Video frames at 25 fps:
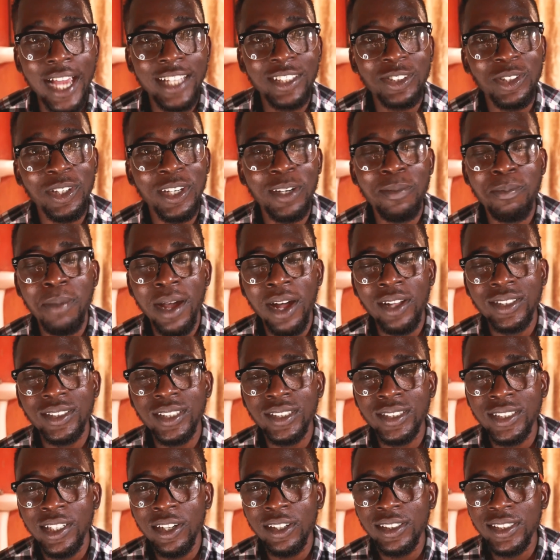I thought about
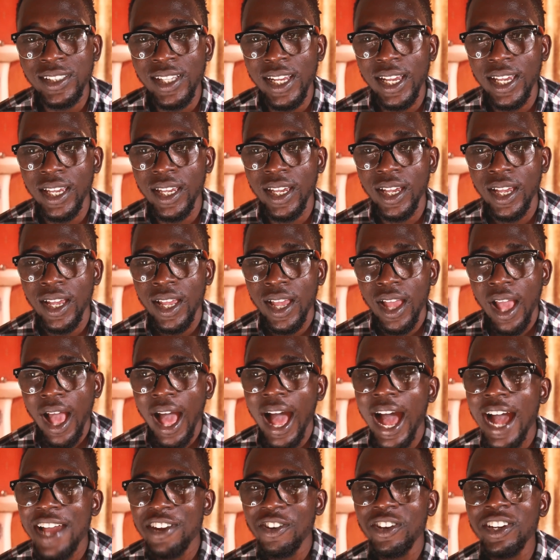it. I was like,
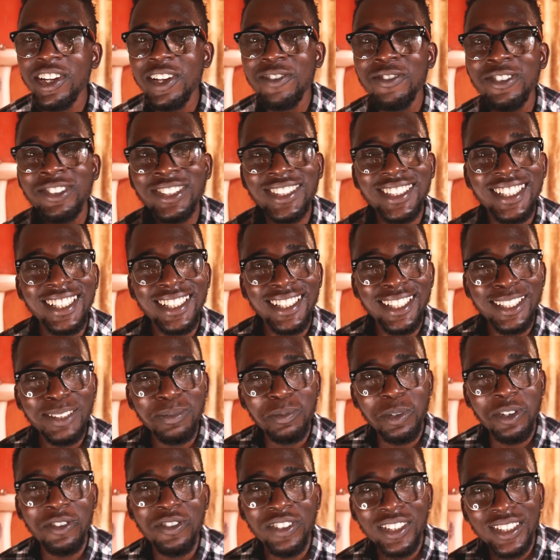I don't even see these
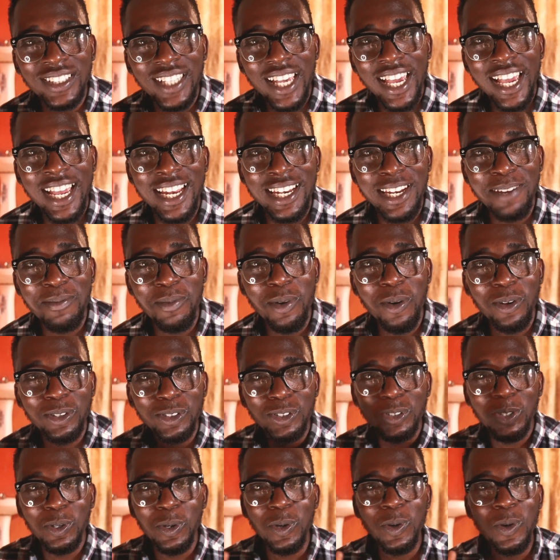movies anymore,
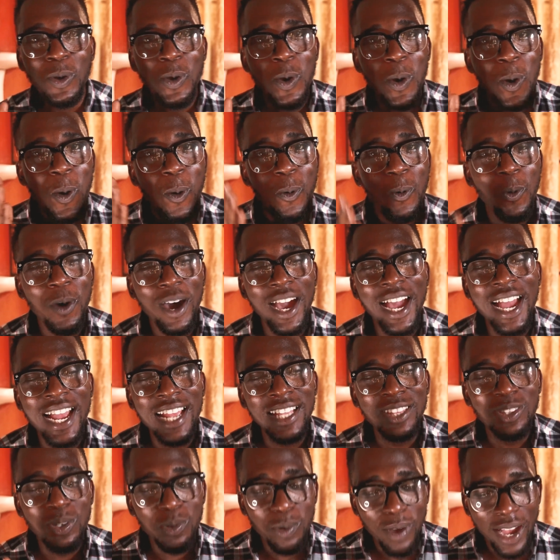so
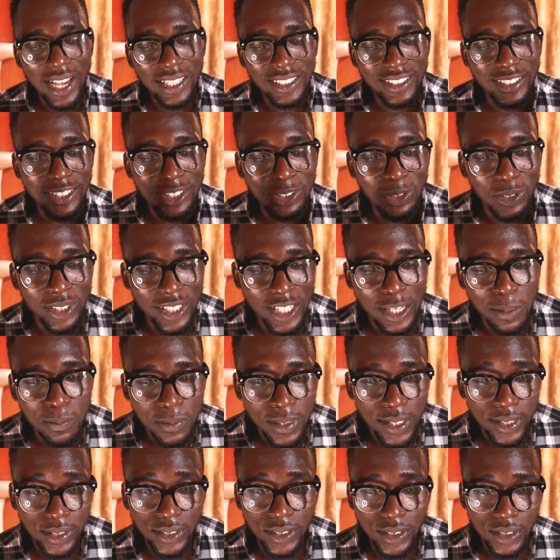why do I still keep
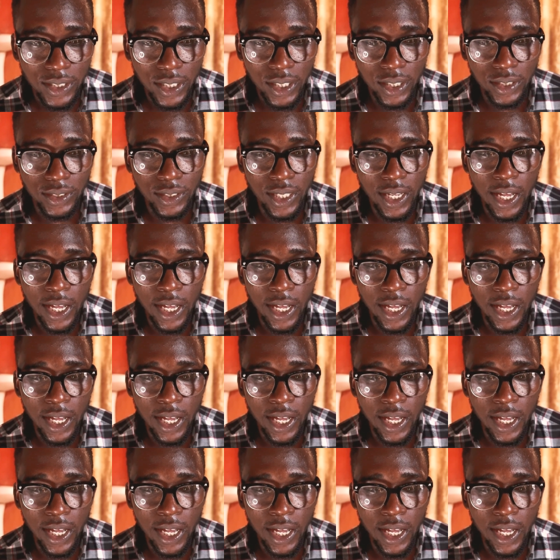these things?